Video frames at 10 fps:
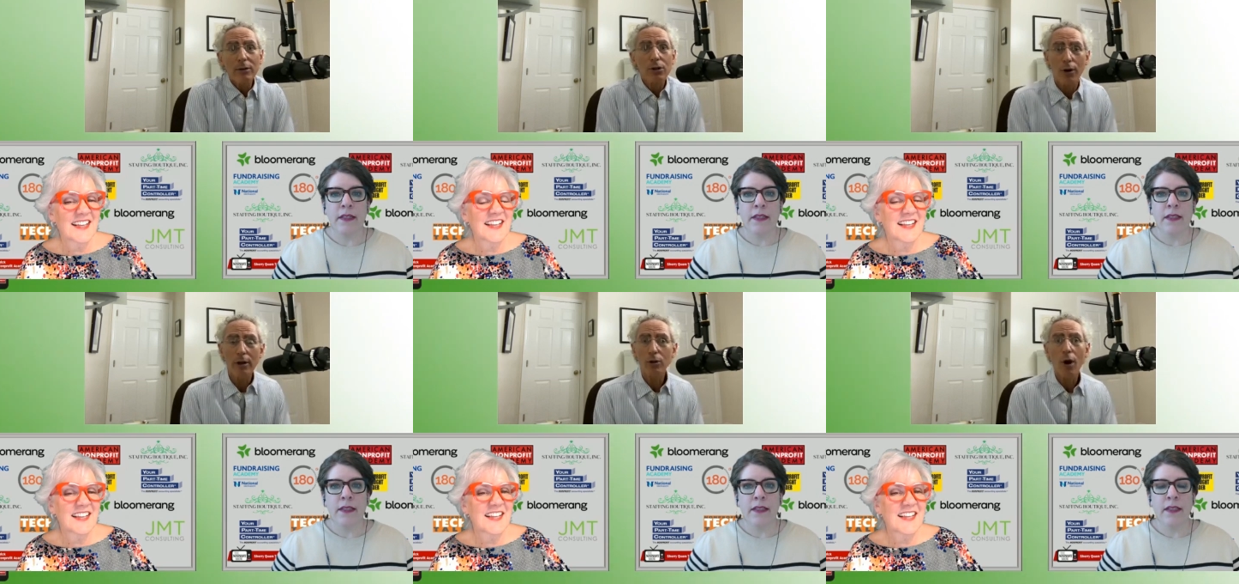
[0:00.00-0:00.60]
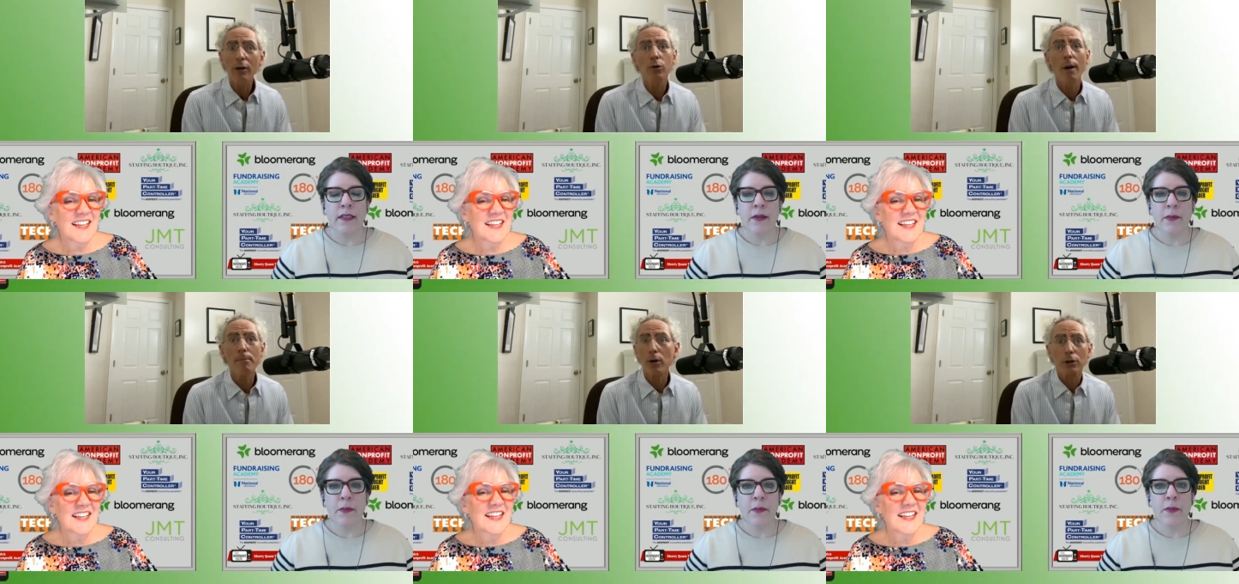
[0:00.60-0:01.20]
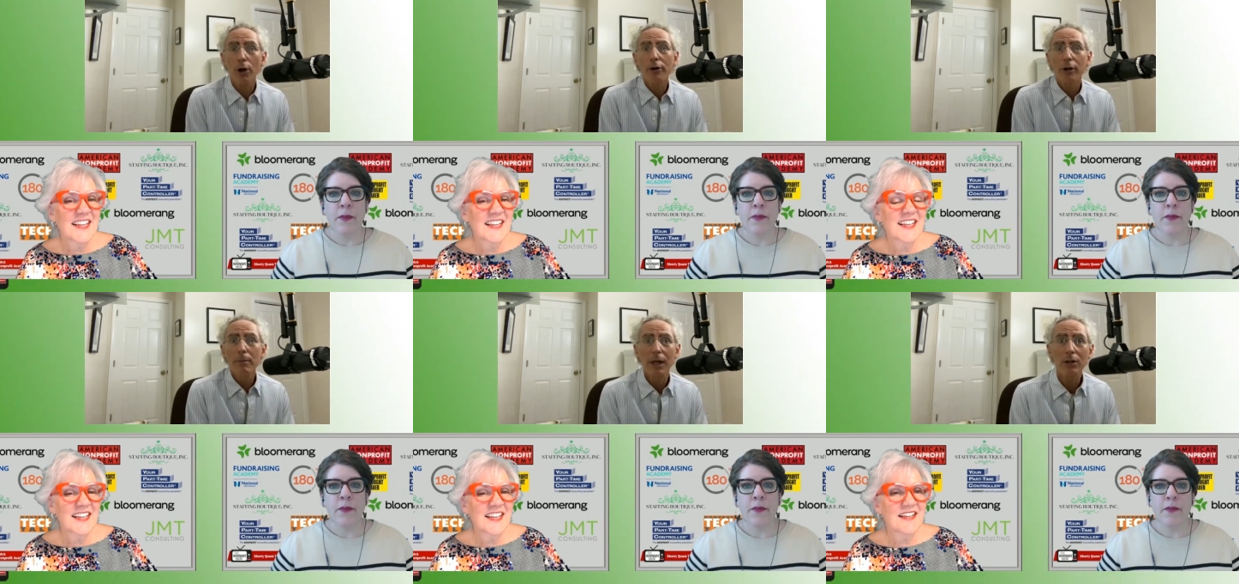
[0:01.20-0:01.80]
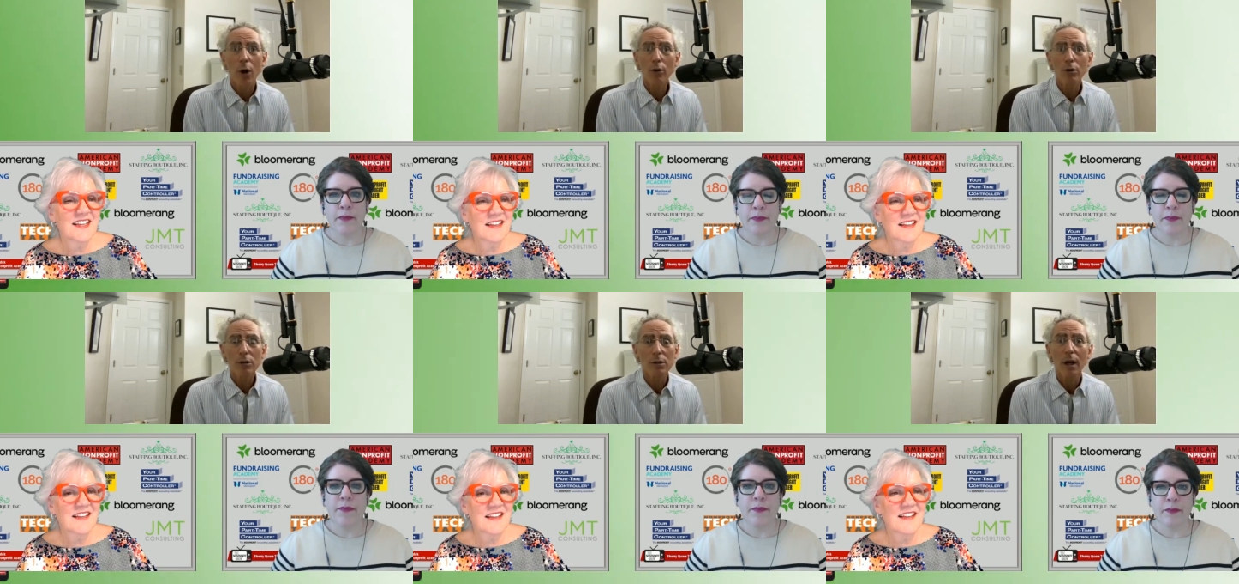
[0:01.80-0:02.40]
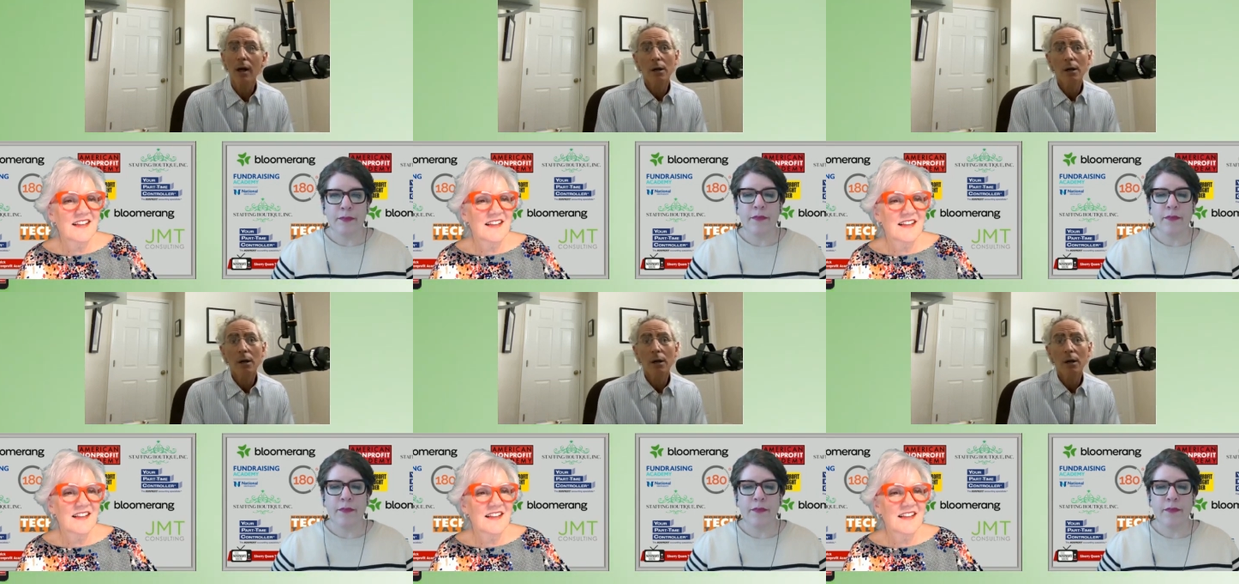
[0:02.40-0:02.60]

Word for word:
Speaker 1: and start talking to our most loyal, committed donors.